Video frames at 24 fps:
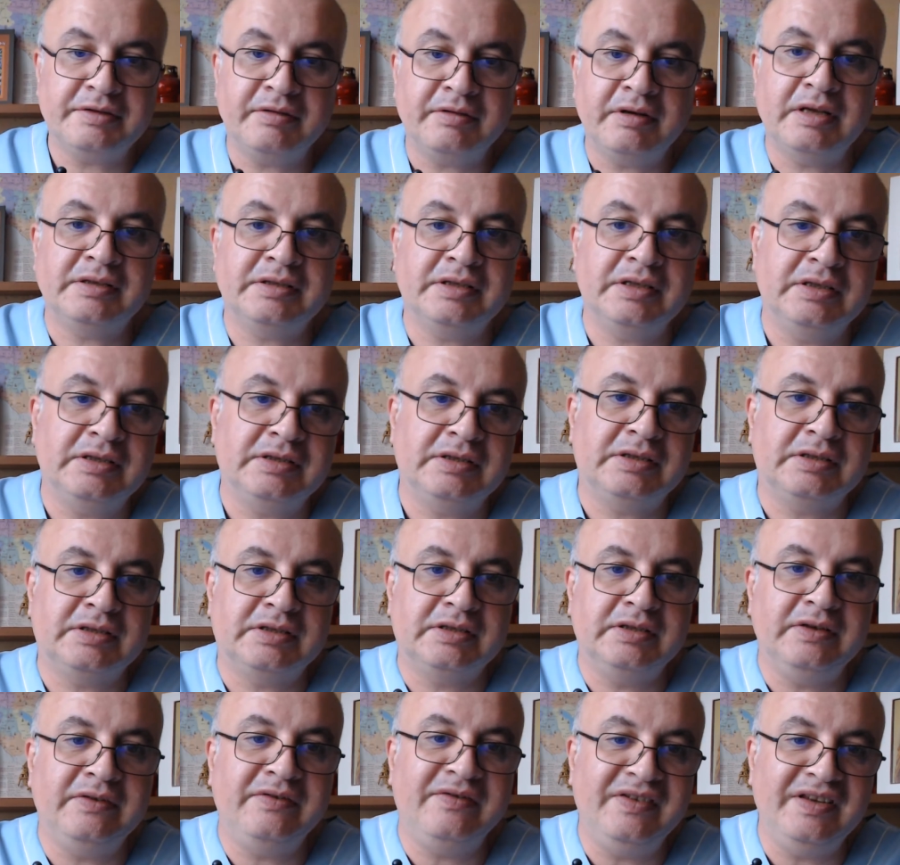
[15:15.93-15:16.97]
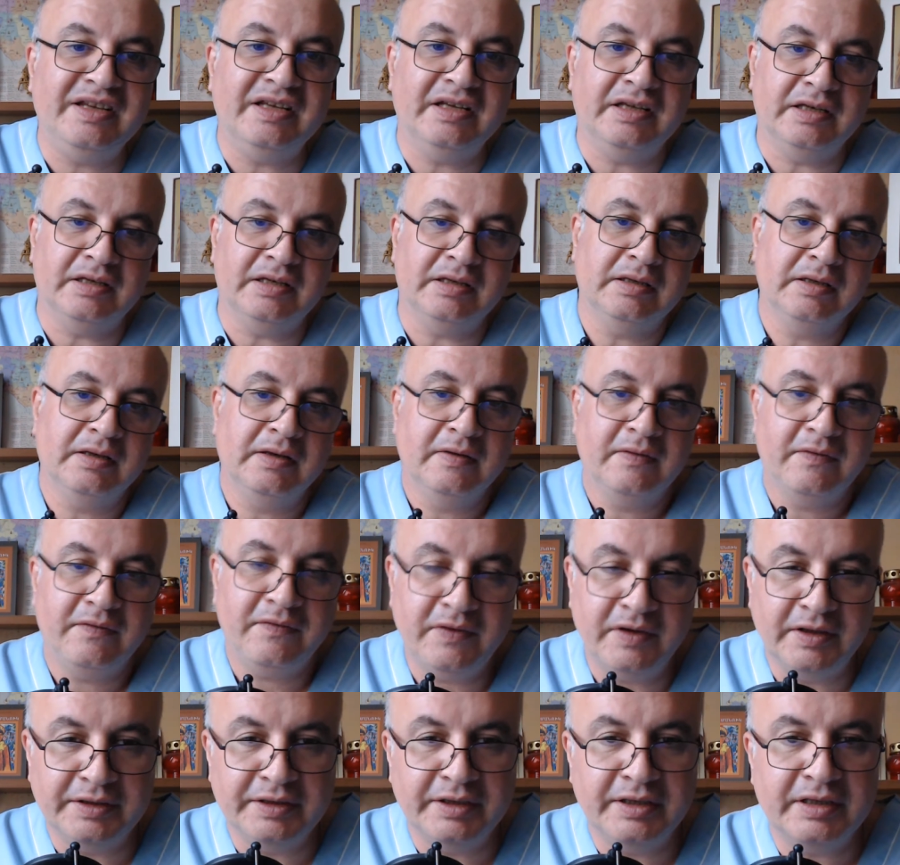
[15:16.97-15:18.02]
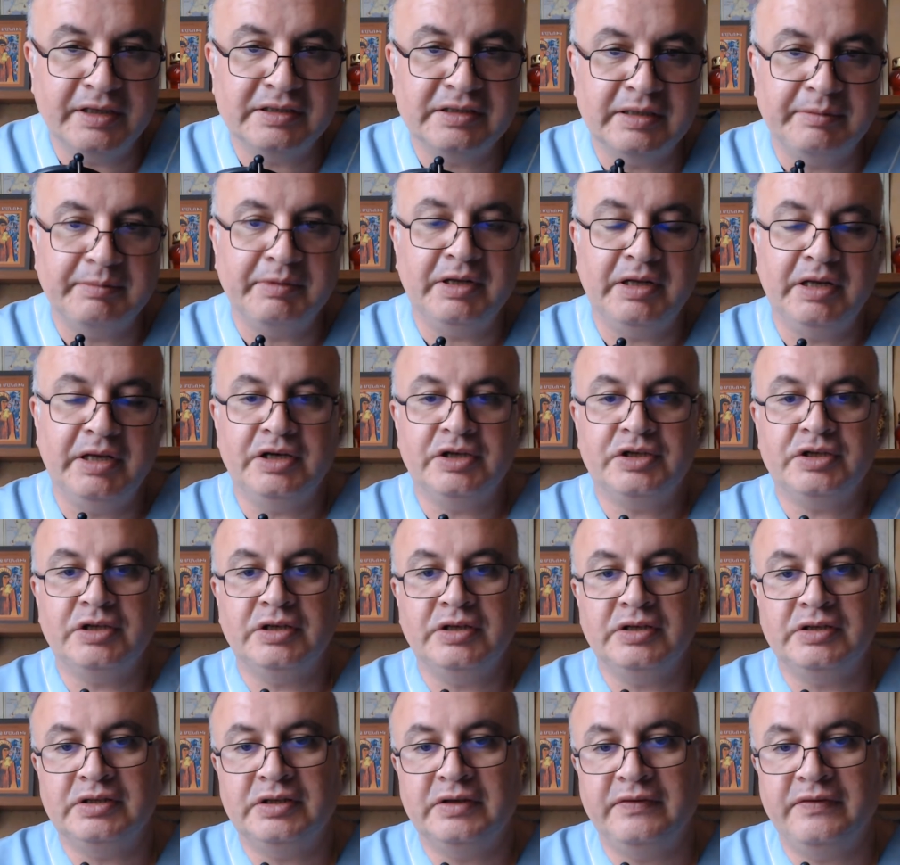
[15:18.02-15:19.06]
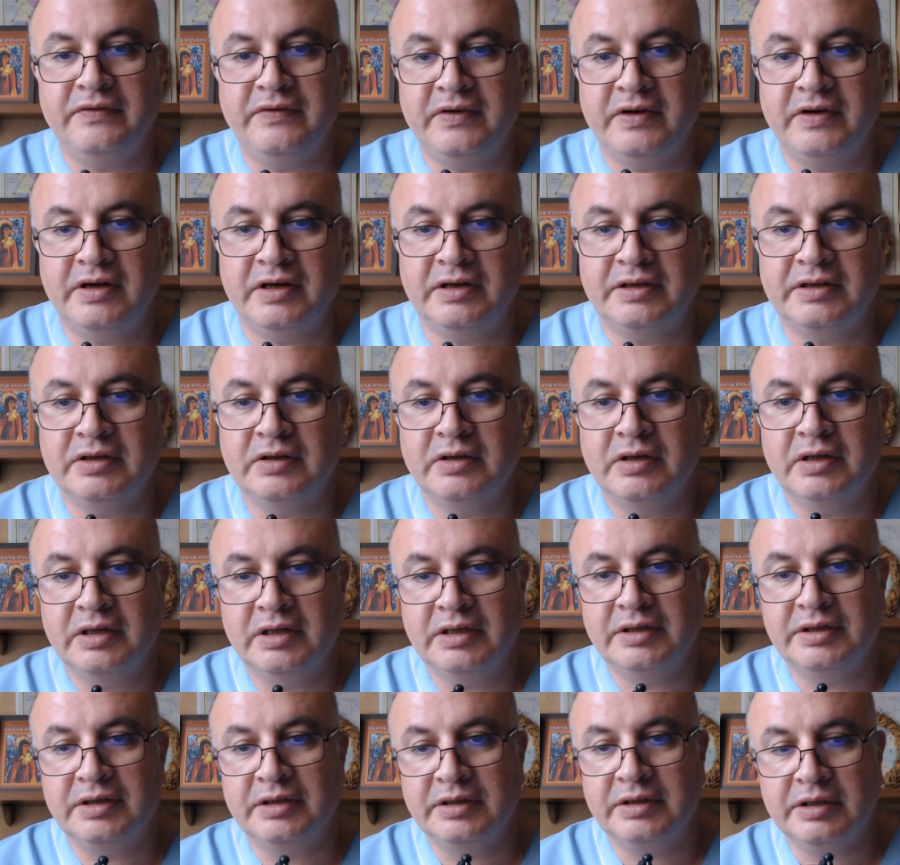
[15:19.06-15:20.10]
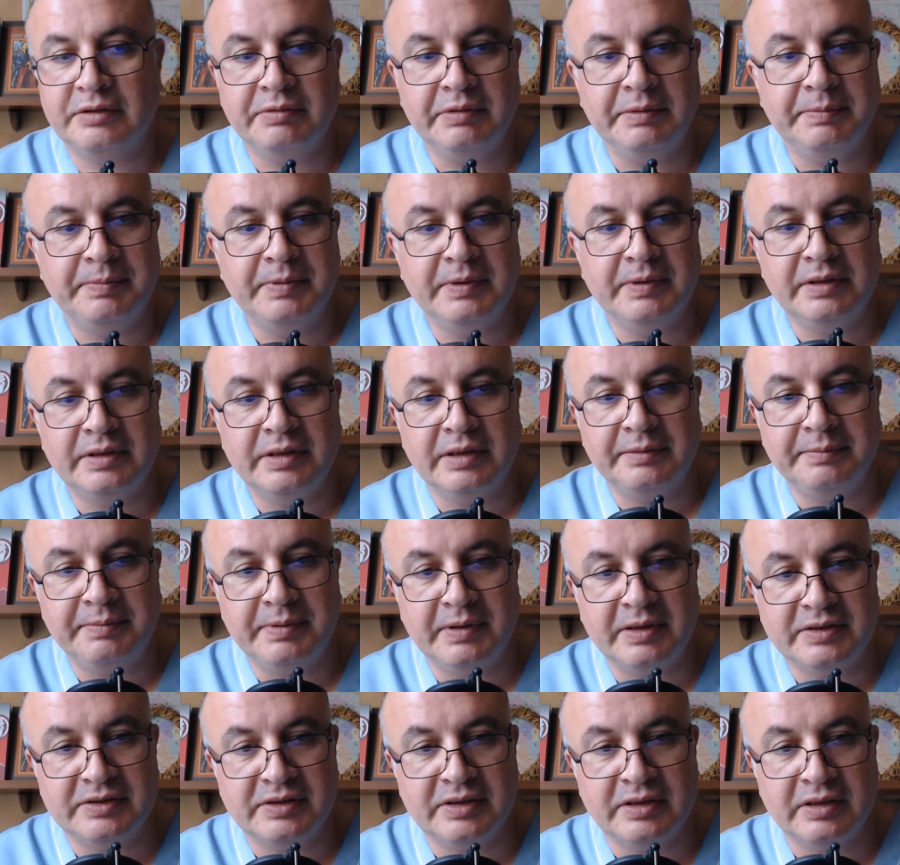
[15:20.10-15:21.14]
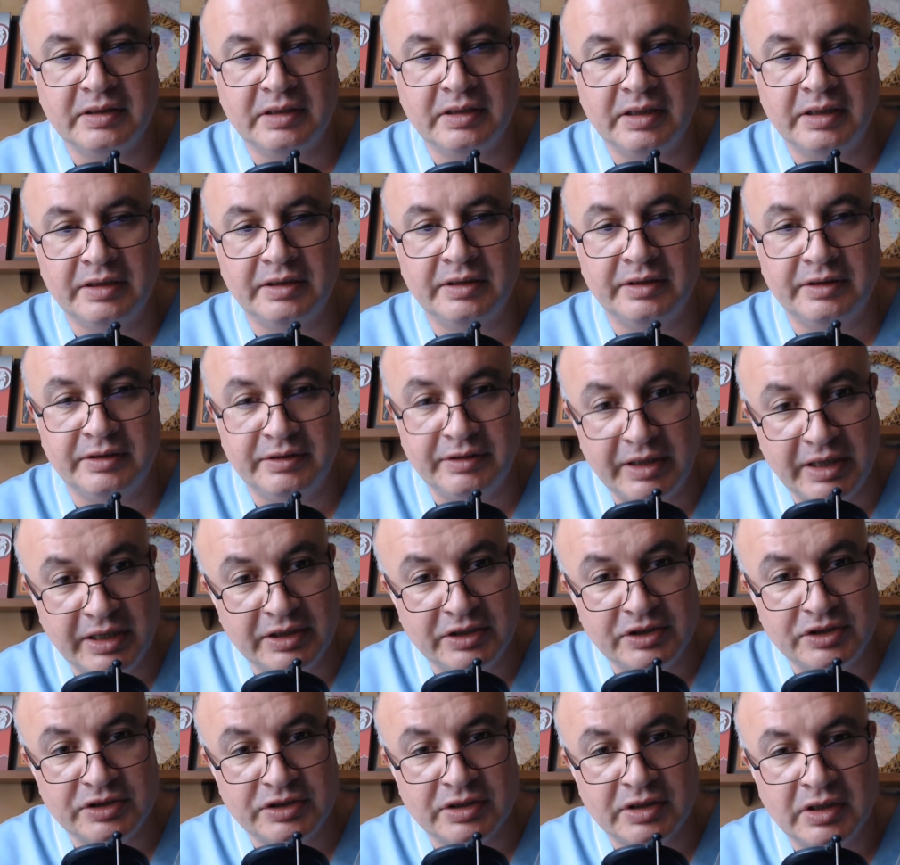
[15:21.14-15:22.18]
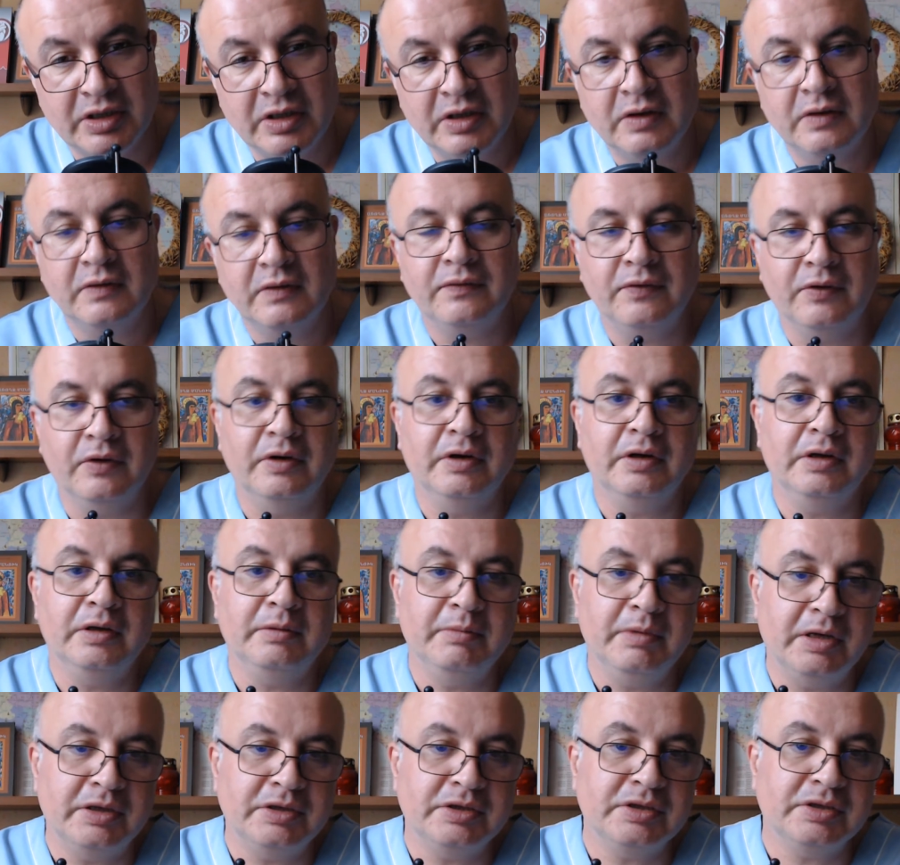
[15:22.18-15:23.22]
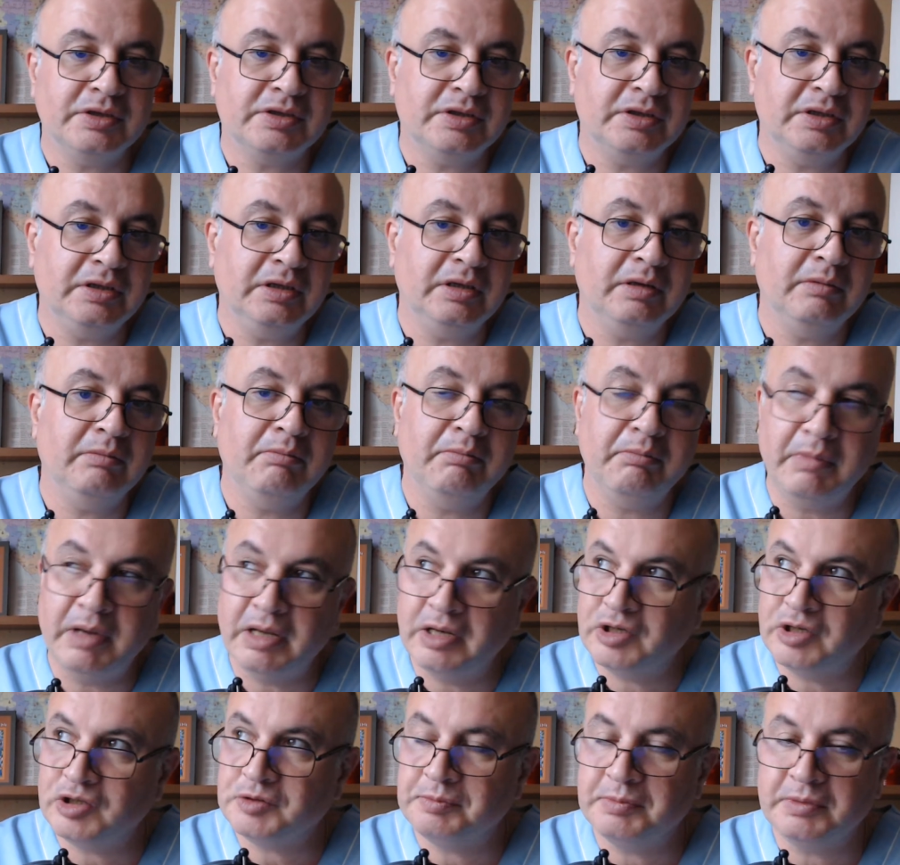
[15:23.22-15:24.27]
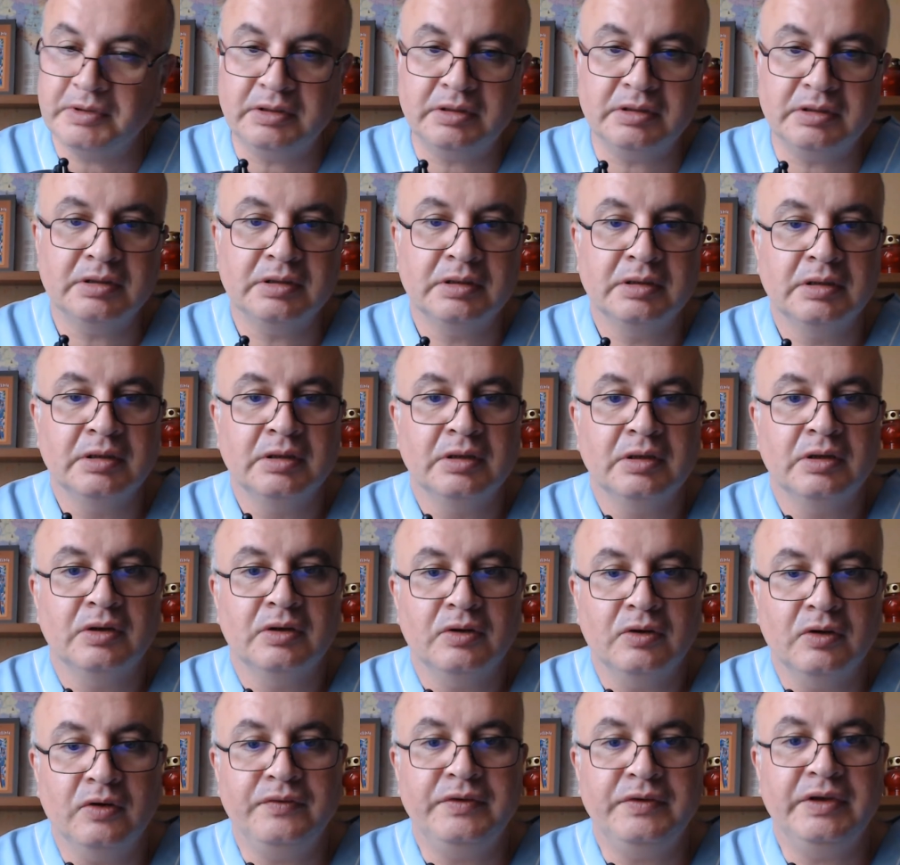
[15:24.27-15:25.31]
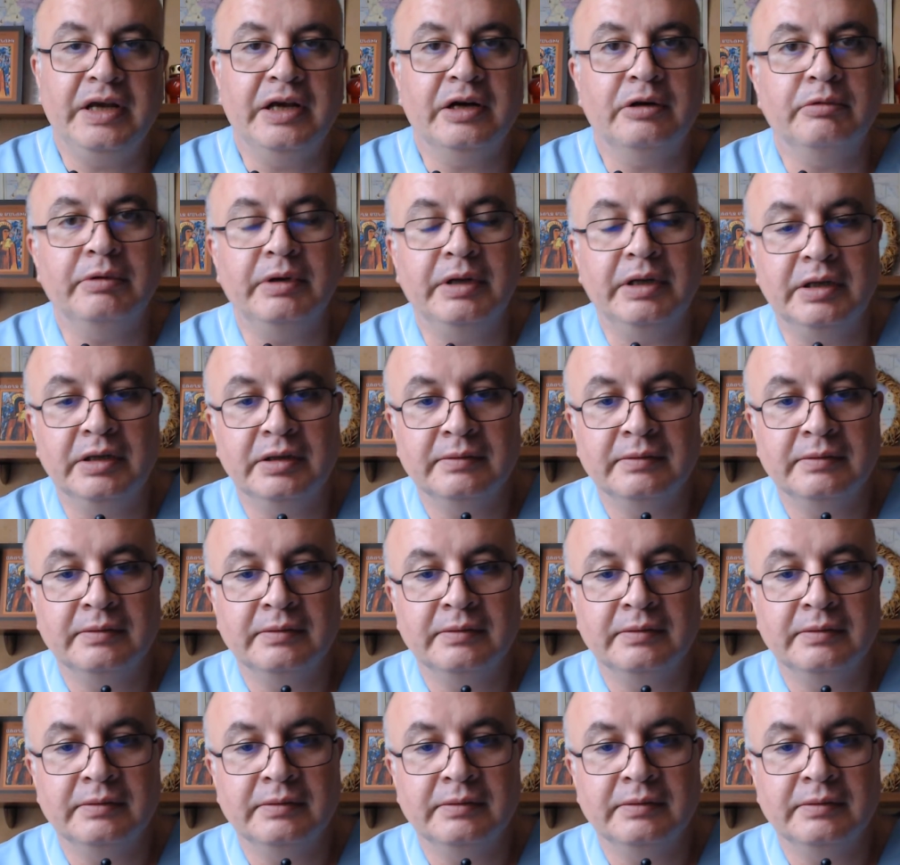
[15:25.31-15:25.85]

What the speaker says: is severe, further examination is deferred until equipment and personnel are arranged for emergency management of the airway.